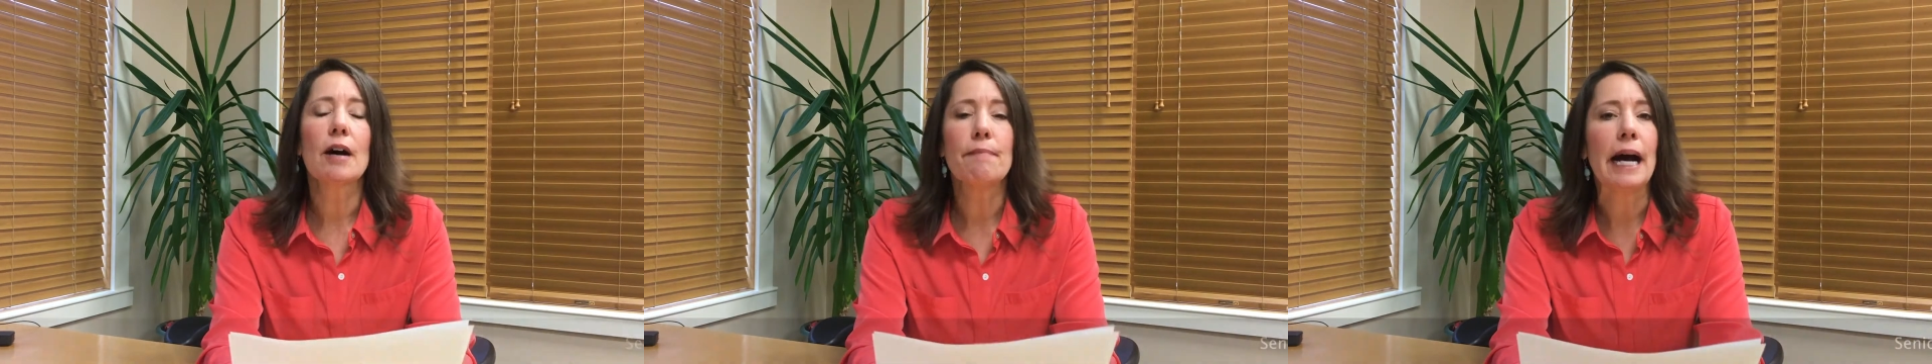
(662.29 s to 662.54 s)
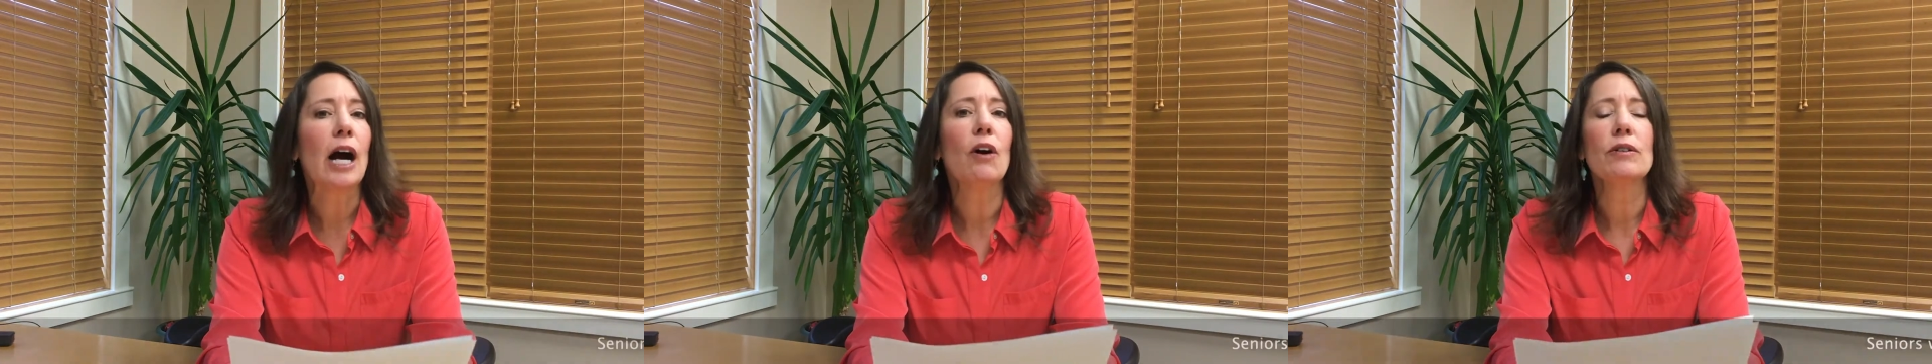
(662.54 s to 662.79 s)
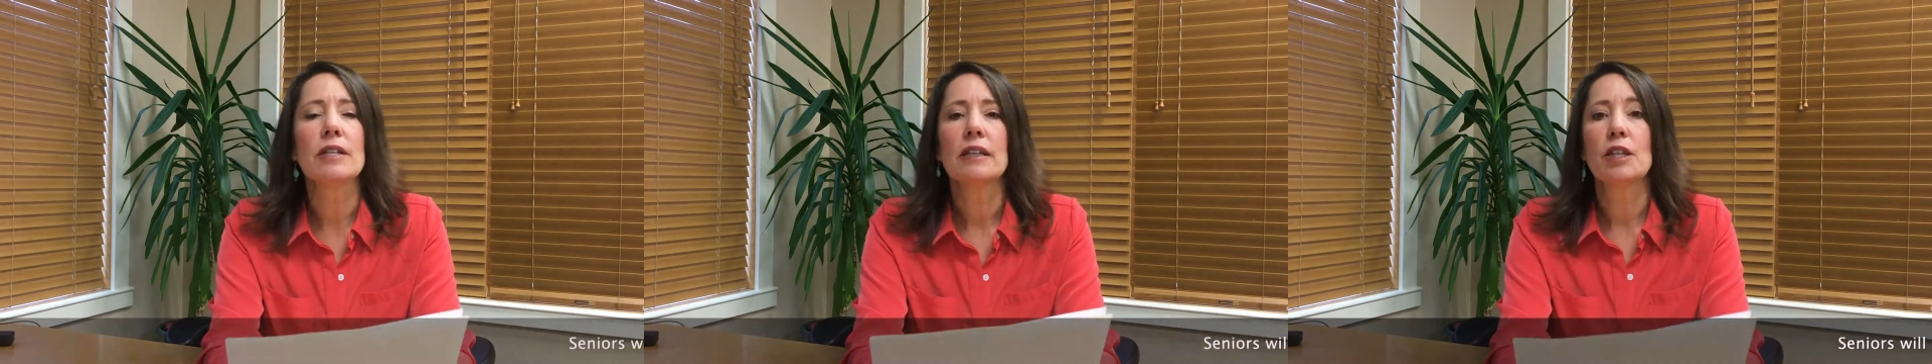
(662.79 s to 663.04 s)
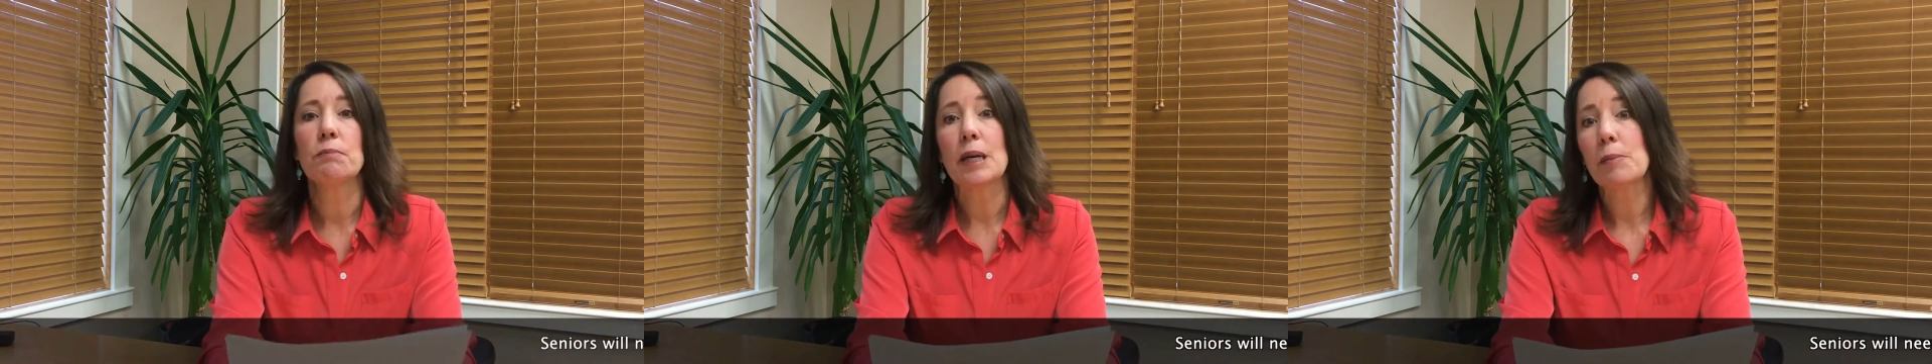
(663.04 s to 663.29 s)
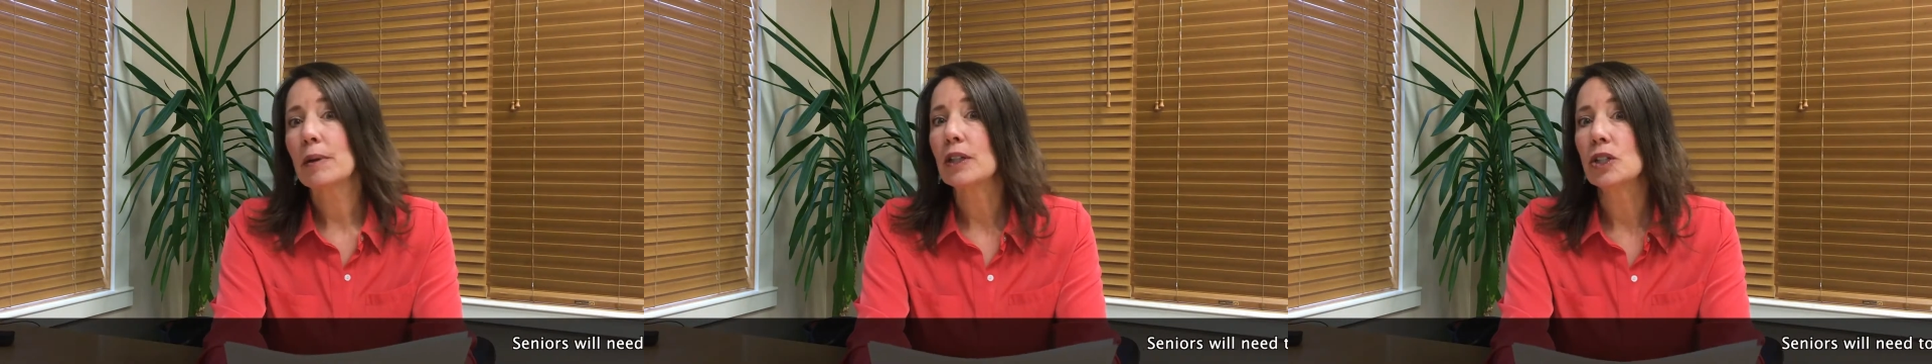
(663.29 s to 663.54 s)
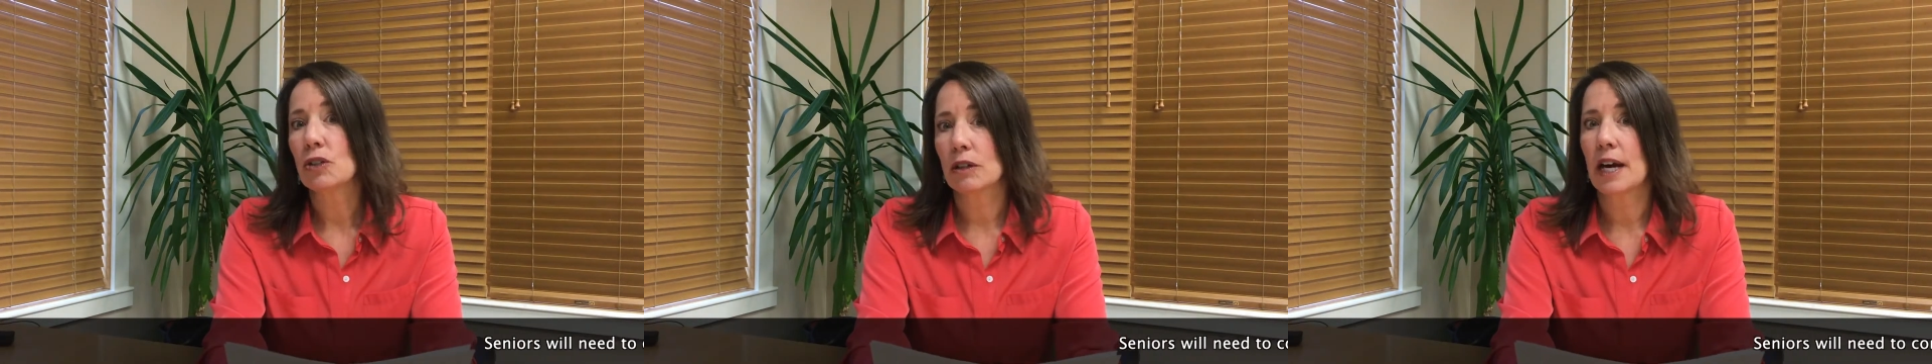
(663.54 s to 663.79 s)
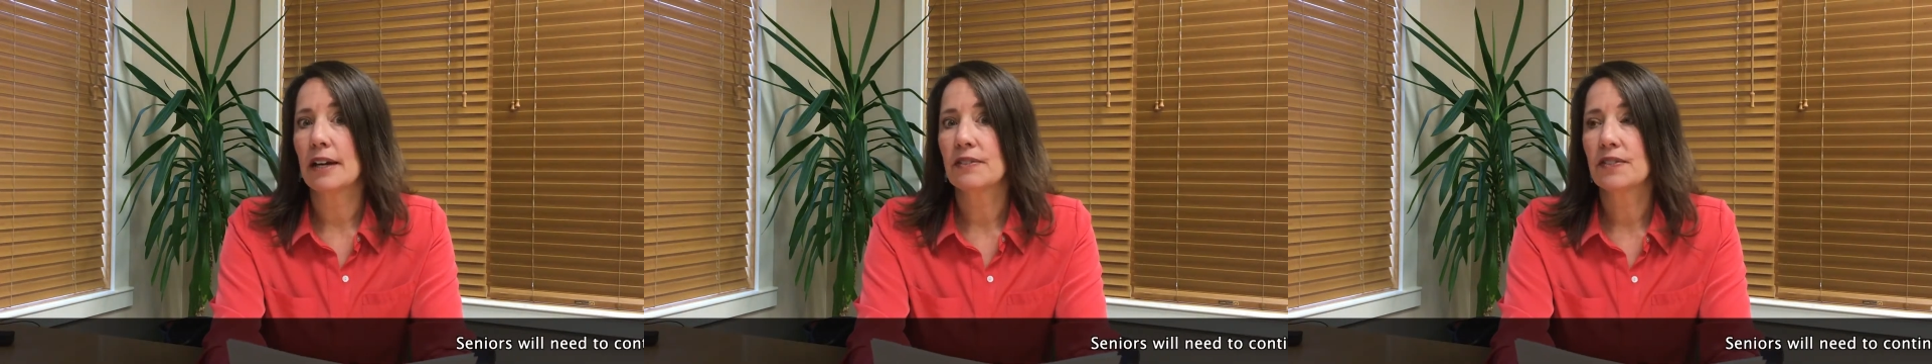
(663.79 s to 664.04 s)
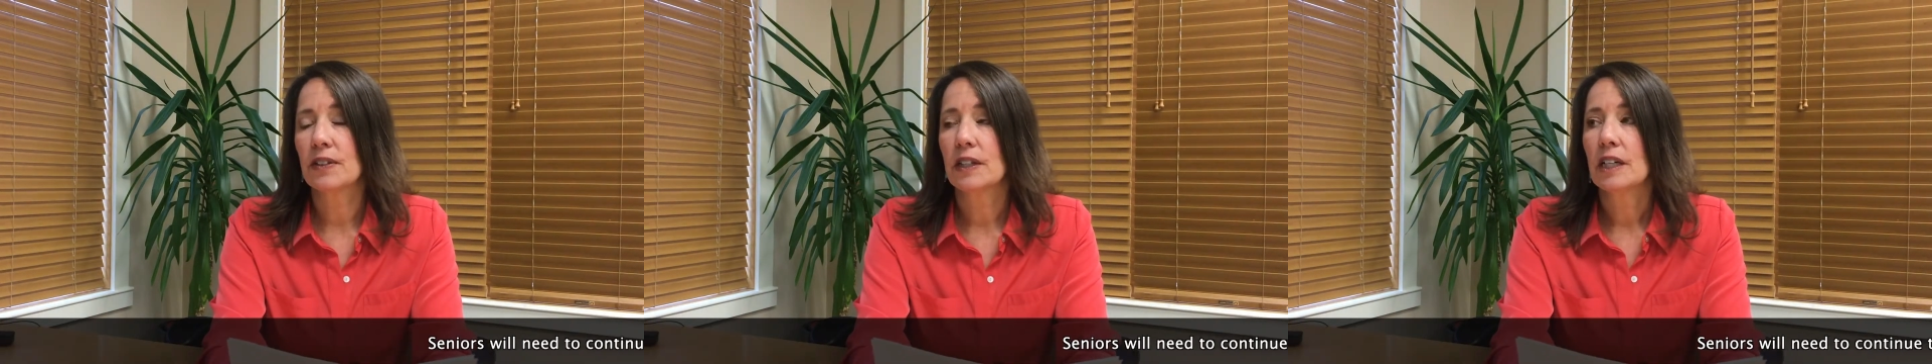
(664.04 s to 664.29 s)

about the people in your life,